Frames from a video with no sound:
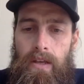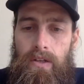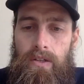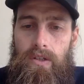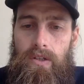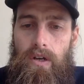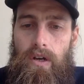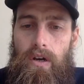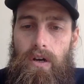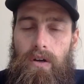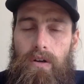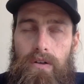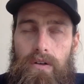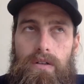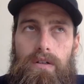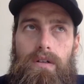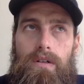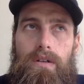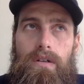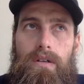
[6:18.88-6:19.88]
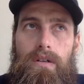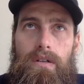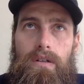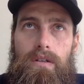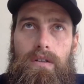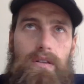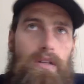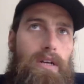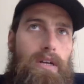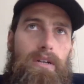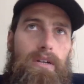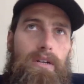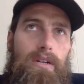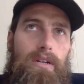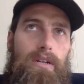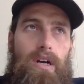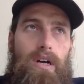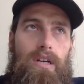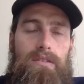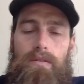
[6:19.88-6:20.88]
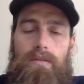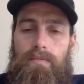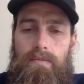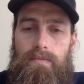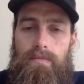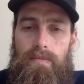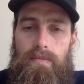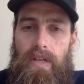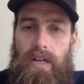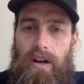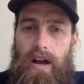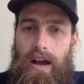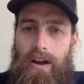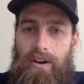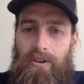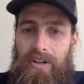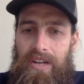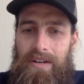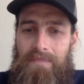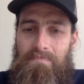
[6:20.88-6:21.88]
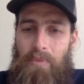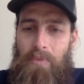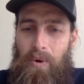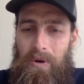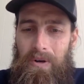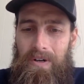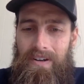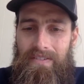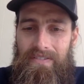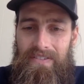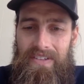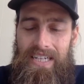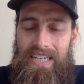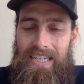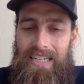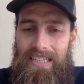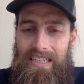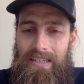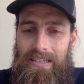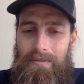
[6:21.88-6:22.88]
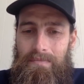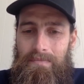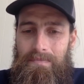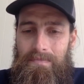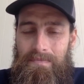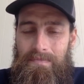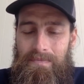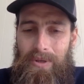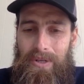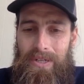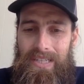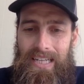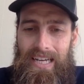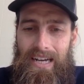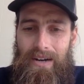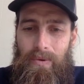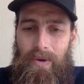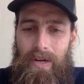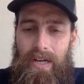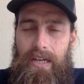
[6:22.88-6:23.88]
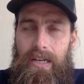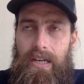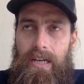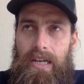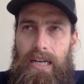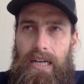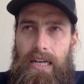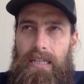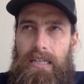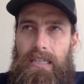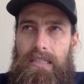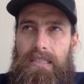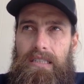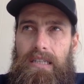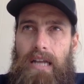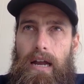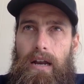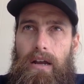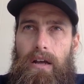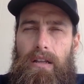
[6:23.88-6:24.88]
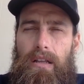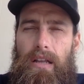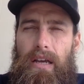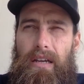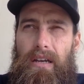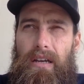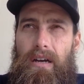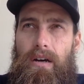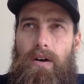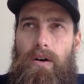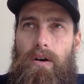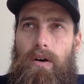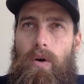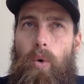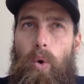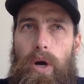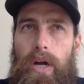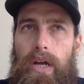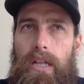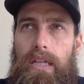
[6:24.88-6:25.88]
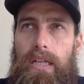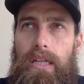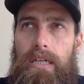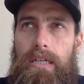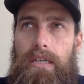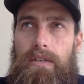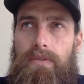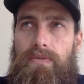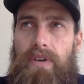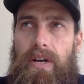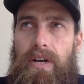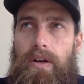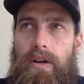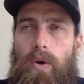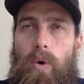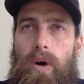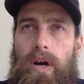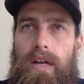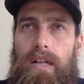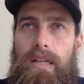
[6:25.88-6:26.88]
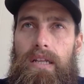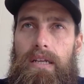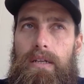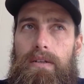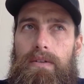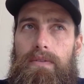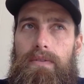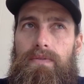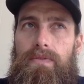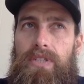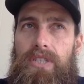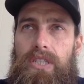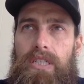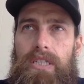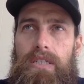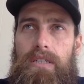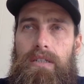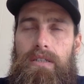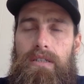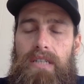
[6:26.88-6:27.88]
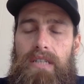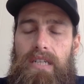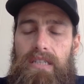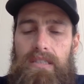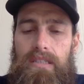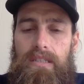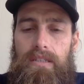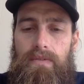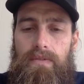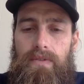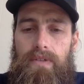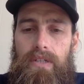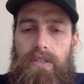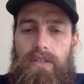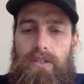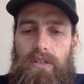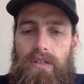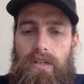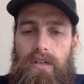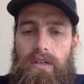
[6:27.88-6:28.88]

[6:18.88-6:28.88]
So they're just awesome. I don't get bored of eating them, put it that way. And it's not a oily, very oily, fishy tasting fish,